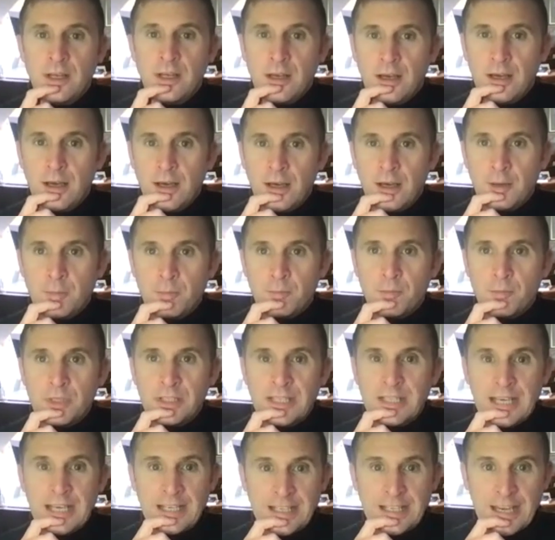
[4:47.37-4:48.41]

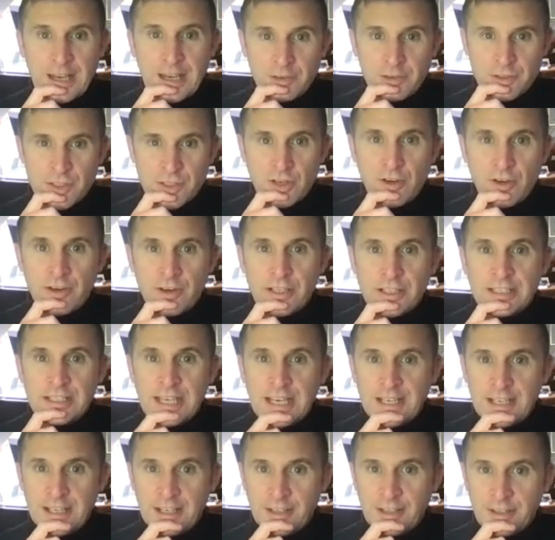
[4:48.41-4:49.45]
getting outside,
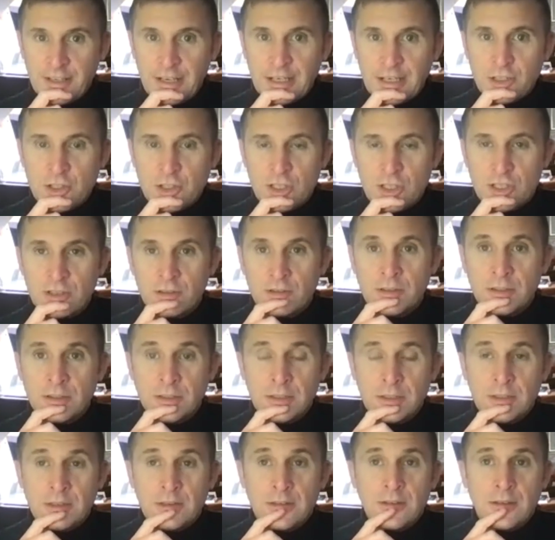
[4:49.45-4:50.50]
getting out in nature.
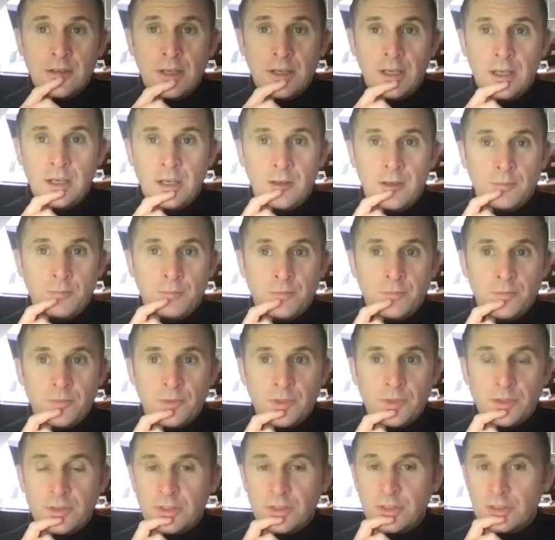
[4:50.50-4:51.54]

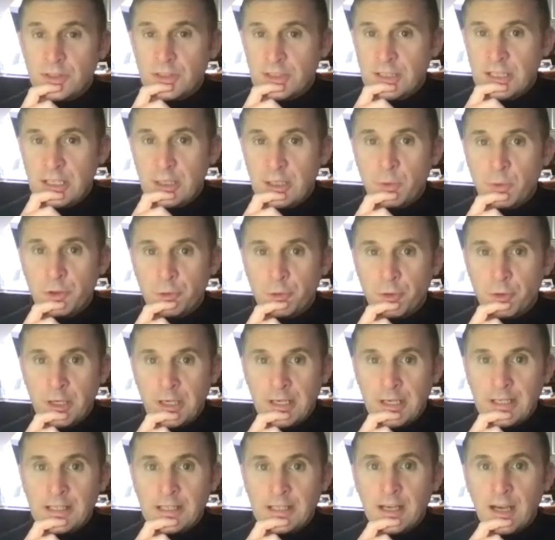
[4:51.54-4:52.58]
The key one
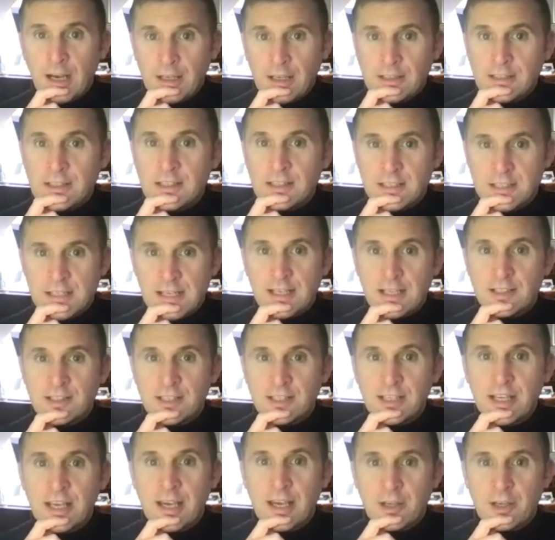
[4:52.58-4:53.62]
really,
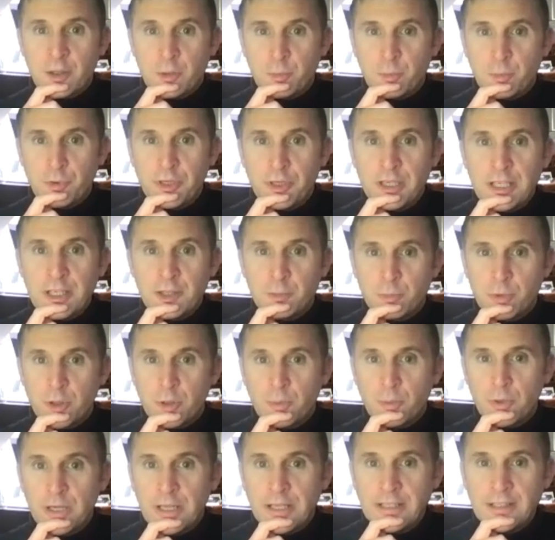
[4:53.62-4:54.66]
understanding how to breathe
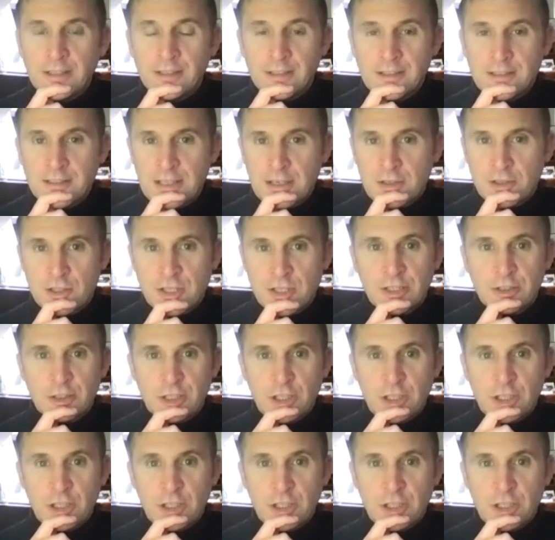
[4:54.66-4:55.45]
properly. Sounds like the